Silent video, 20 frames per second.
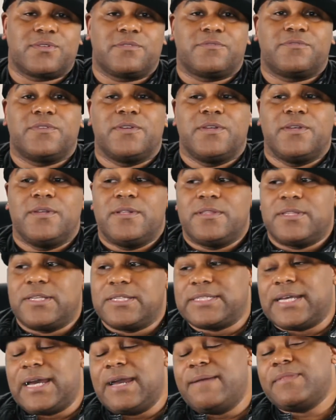of the
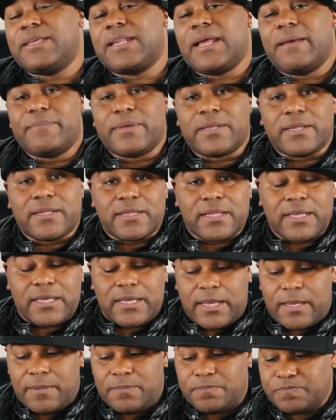time that I've been in the
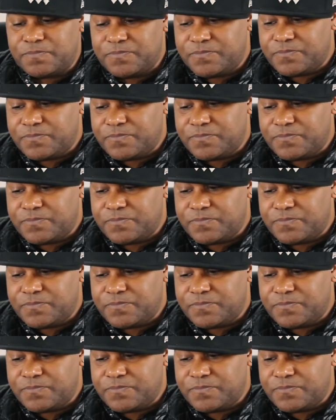game.